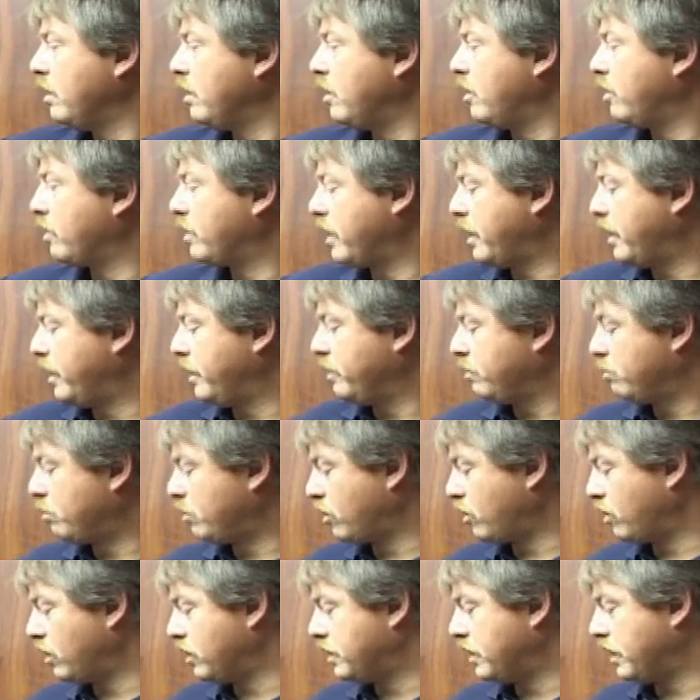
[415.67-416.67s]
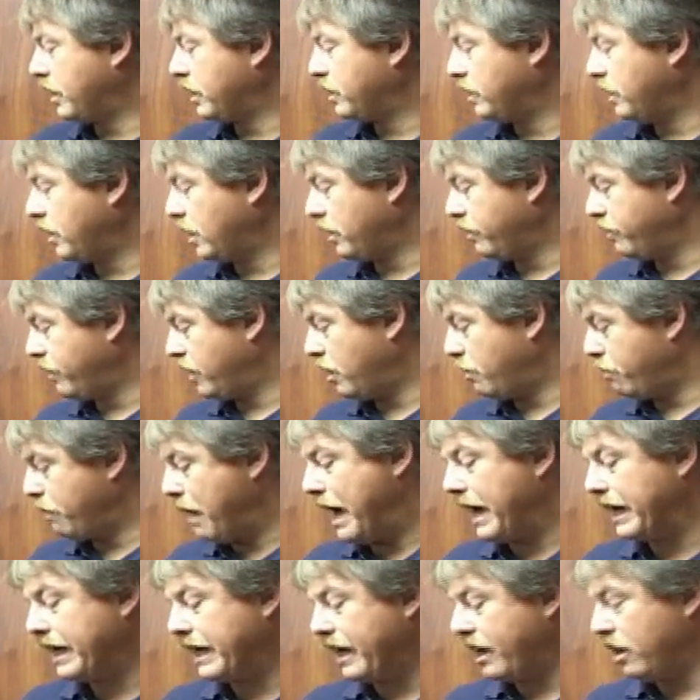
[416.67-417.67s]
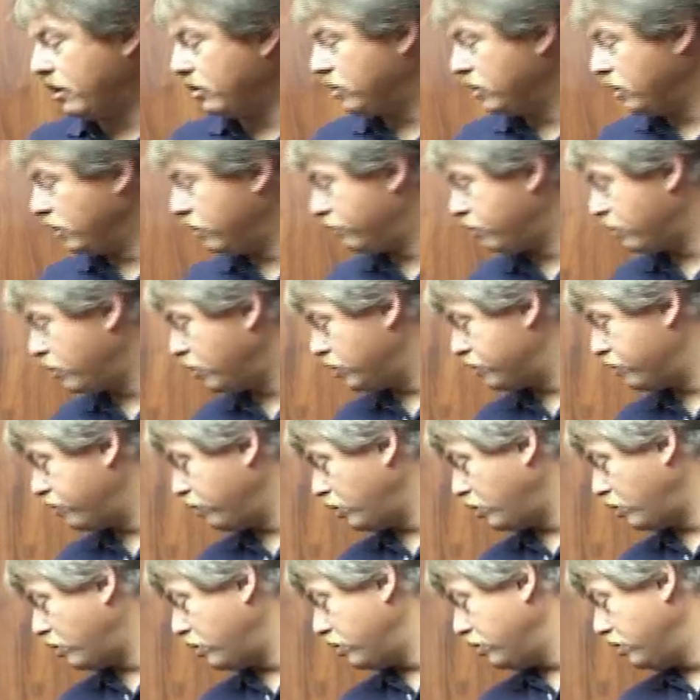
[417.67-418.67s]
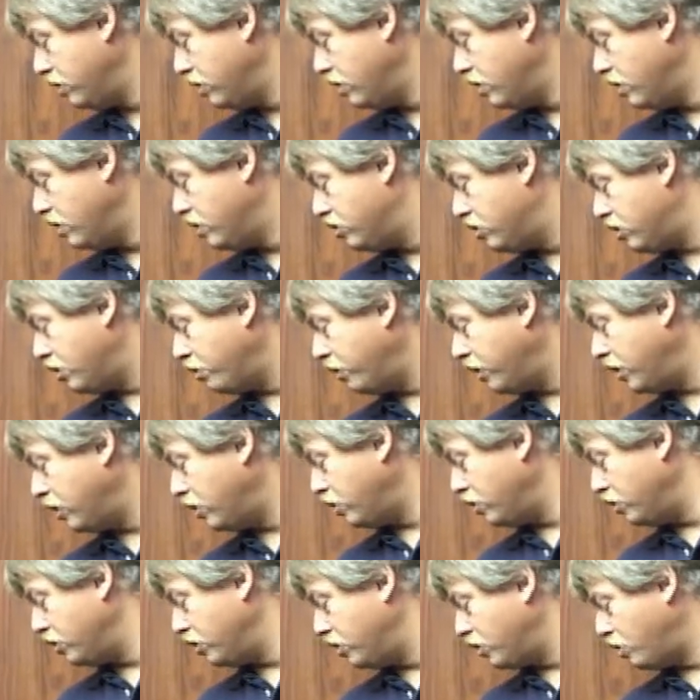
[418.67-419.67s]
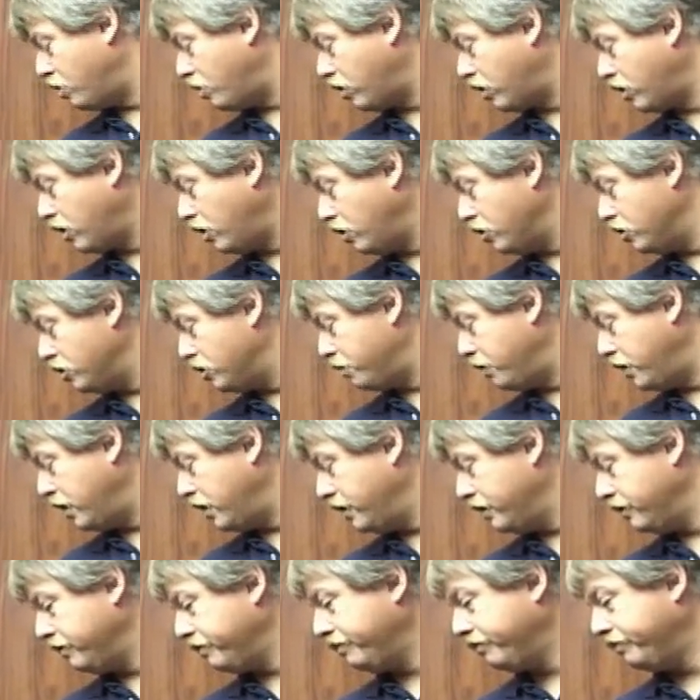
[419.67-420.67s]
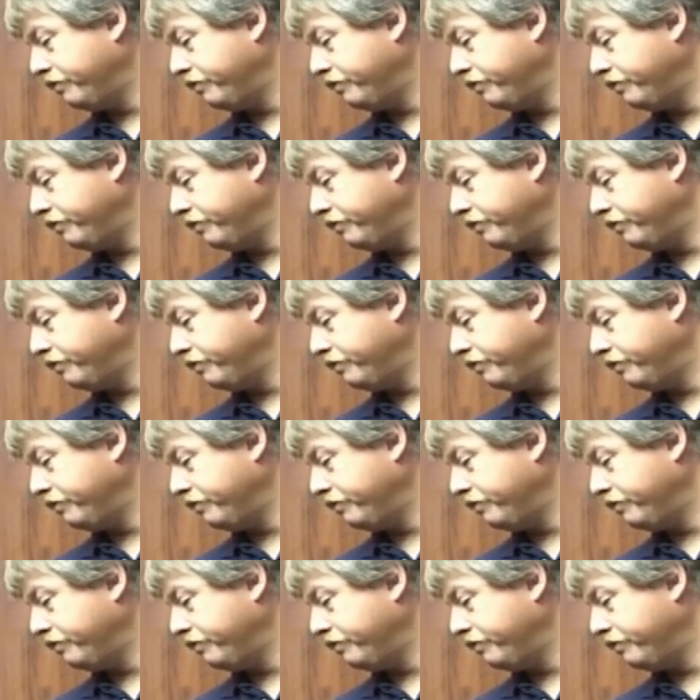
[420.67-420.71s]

Okay, we're going to take the elevator back down to the first floor. So we hold the door close button.